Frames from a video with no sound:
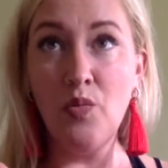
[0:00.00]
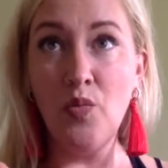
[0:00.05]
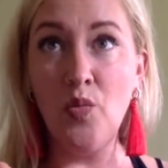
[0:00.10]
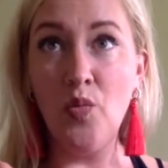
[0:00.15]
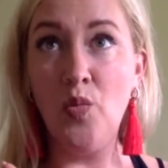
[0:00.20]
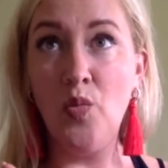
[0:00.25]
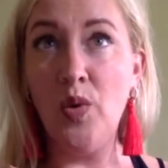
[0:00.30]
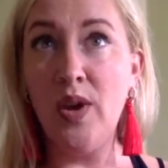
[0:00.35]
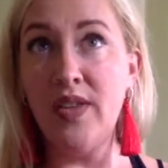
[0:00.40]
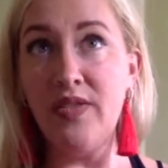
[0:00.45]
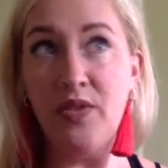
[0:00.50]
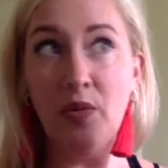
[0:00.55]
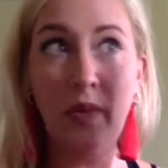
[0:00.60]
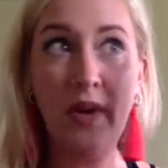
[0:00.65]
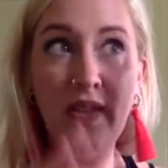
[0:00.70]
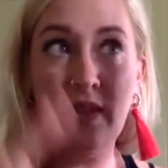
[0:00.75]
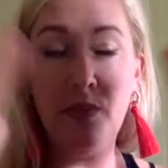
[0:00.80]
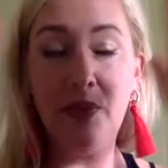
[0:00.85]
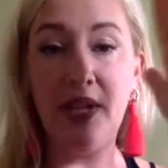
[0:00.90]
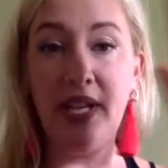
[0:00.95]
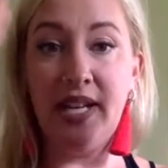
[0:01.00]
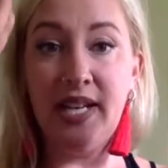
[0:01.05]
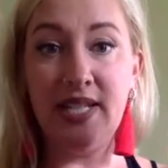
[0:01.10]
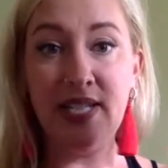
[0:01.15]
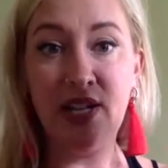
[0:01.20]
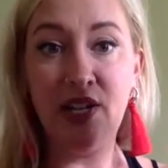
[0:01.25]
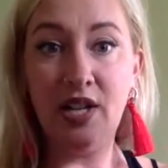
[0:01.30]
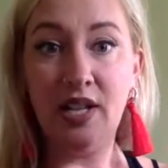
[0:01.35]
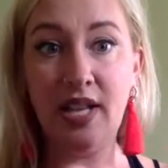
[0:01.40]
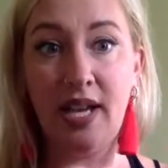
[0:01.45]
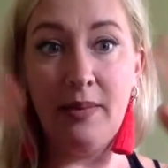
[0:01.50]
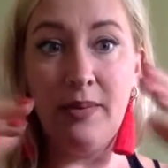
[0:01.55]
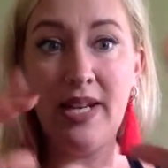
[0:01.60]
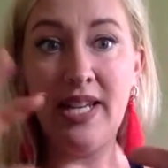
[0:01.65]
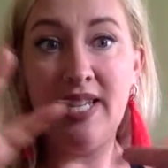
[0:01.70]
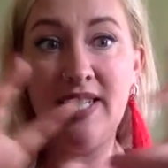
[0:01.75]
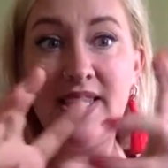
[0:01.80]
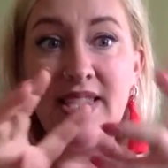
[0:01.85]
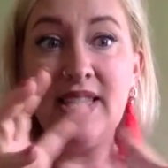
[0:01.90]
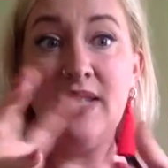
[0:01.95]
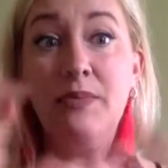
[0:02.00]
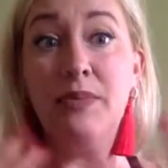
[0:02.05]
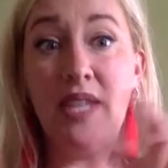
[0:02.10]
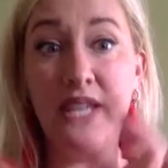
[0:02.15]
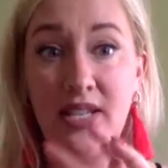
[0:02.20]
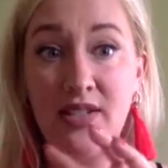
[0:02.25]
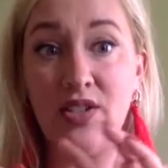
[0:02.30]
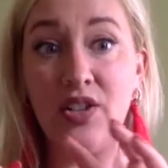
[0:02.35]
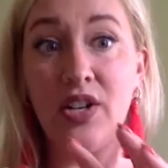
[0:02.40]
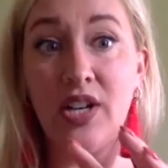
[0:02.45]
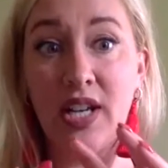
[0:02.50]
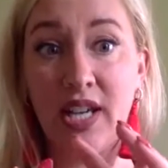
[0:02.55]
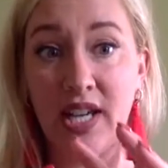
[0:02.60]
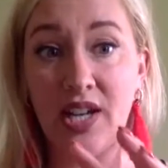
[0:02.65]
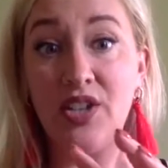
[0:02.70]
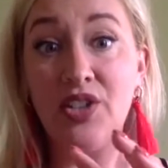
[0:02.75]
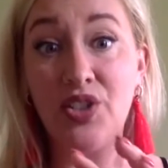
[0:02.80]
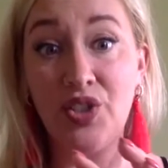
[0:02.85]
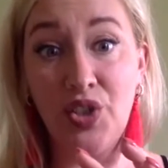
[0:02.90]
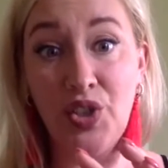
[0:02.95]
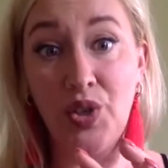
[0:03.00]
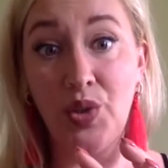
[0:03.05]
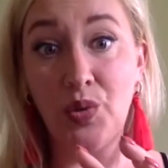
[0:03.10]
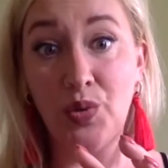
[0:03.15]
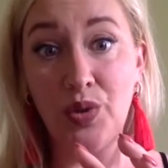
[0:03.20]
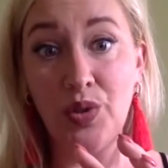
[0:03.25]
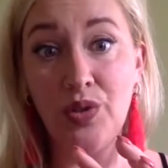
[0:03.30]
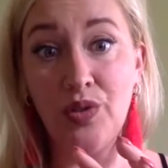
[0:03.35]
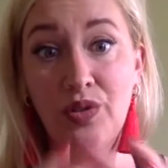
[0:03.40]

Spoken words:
with the way the planetary alignment is, and things are going to get askewed.